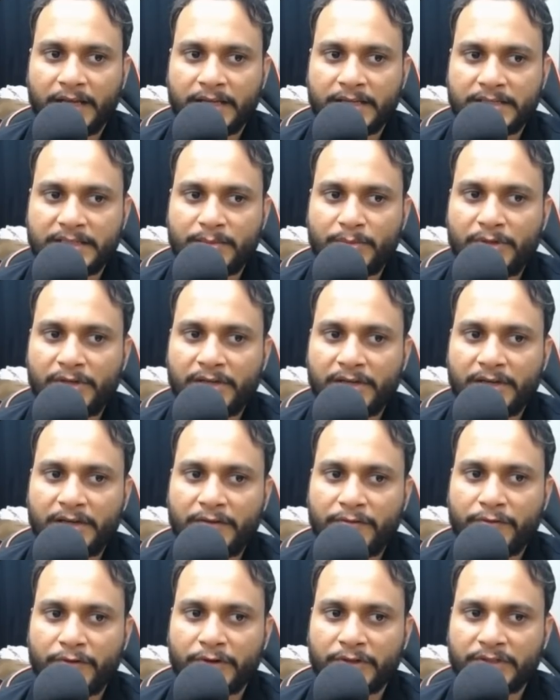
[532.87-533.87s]
Similarly,
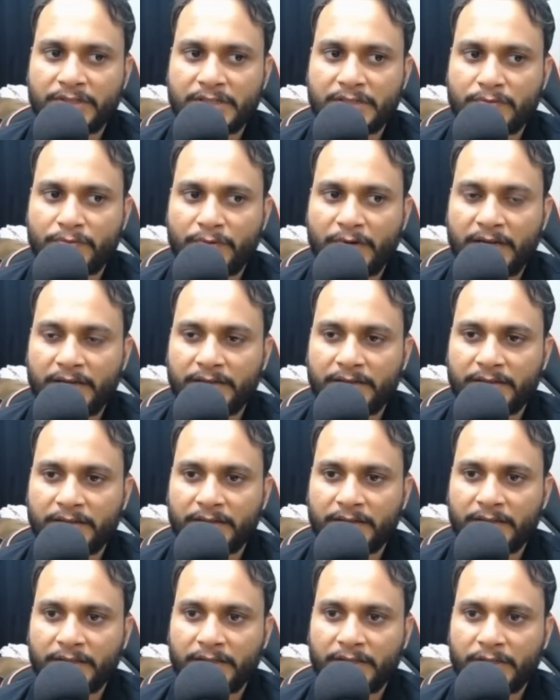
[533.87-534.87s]
for this 1,
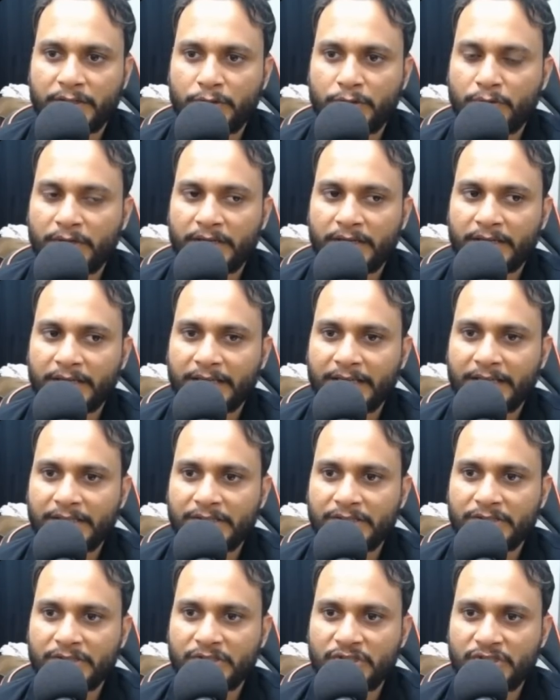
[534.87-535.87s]
you can
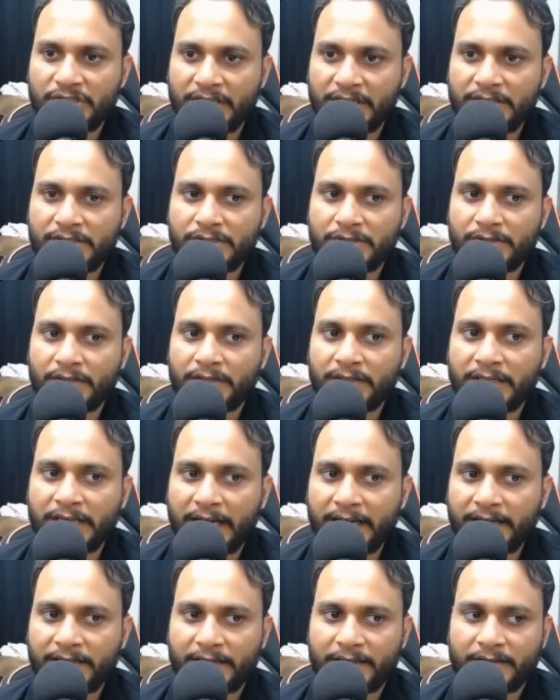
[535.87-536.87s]
again change the
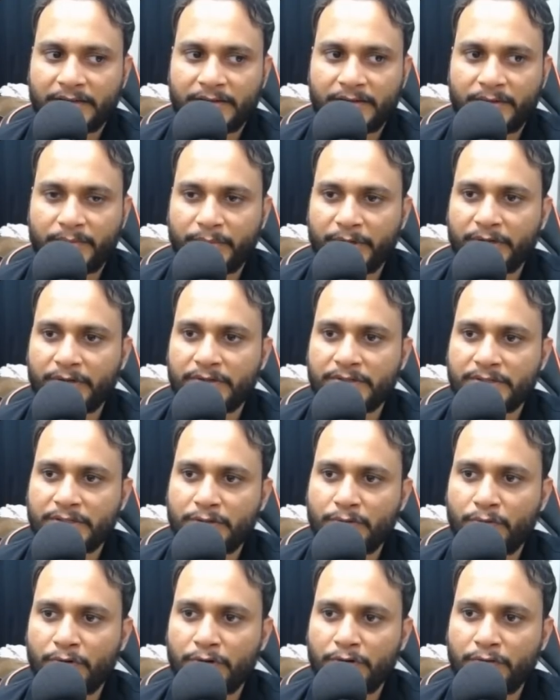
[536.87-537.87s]
target, because
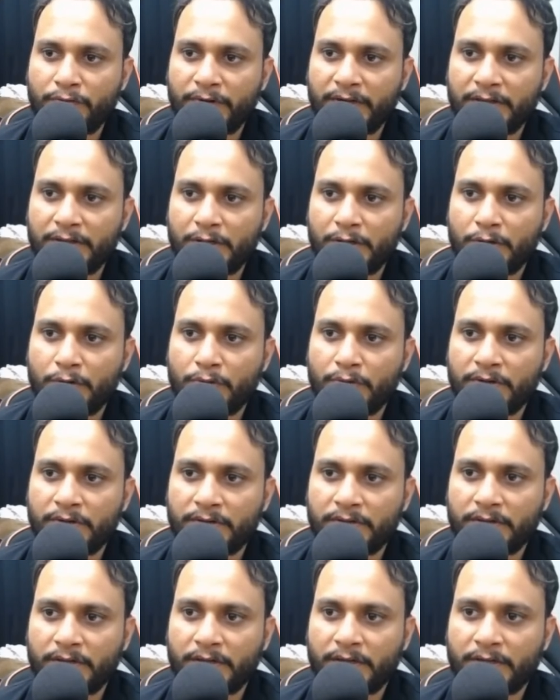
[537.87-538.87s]
you want to find the
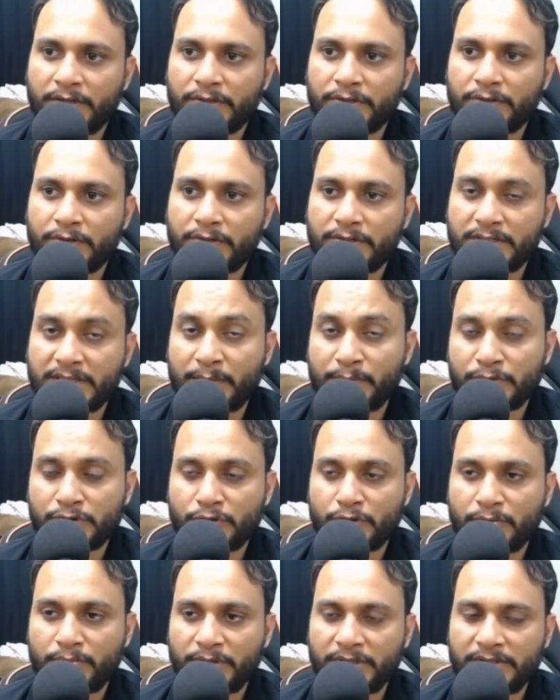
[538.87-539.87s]
lower sum
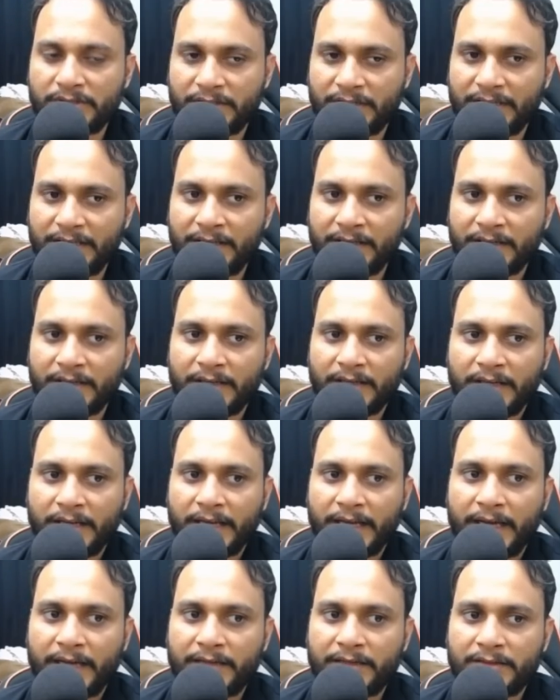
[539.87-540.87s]
should be 3.
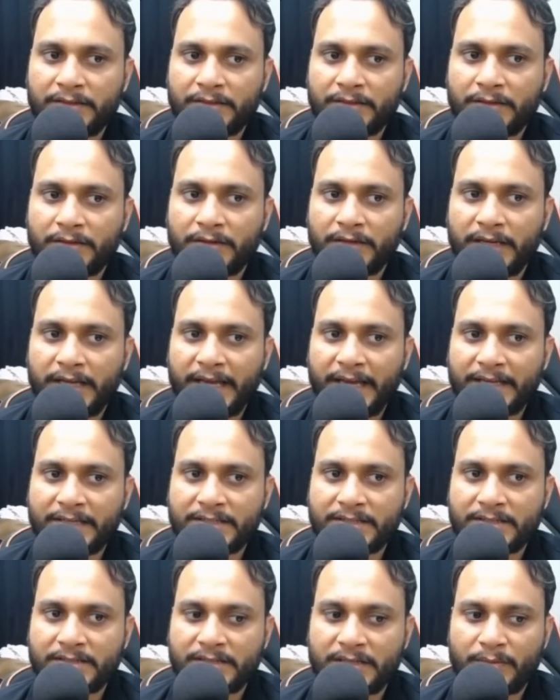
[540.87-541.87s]
And the
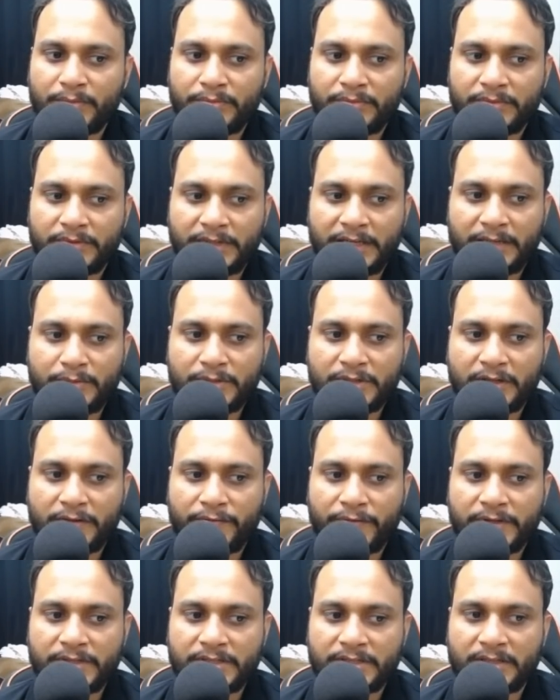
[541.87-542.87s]
x sum, that means the
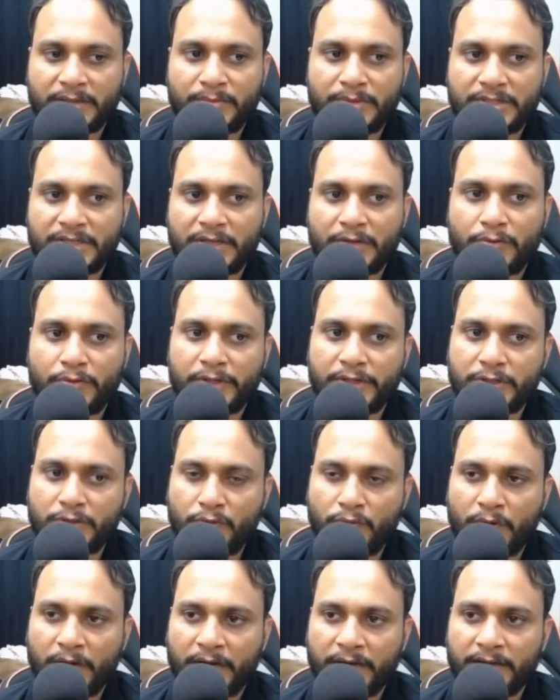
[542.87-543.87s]
first sum, is equals to
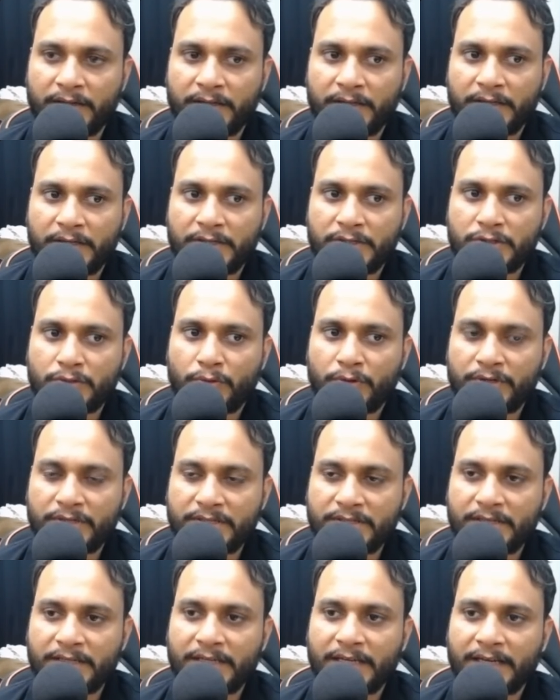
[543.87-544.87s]
1. So what
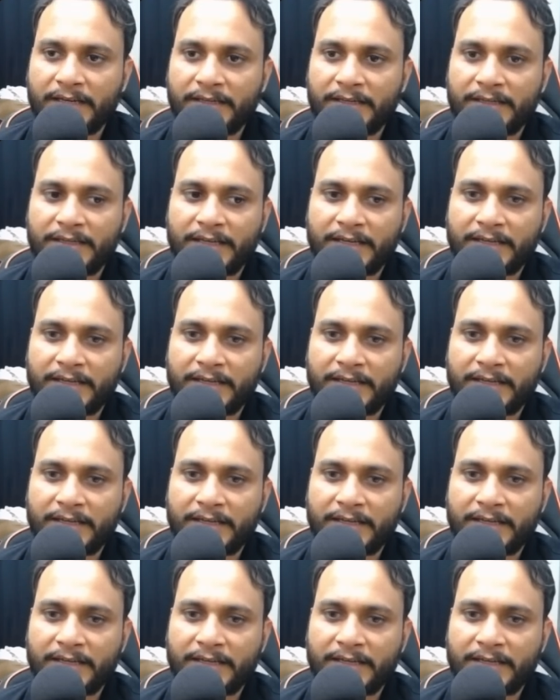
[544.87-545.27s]
is the target?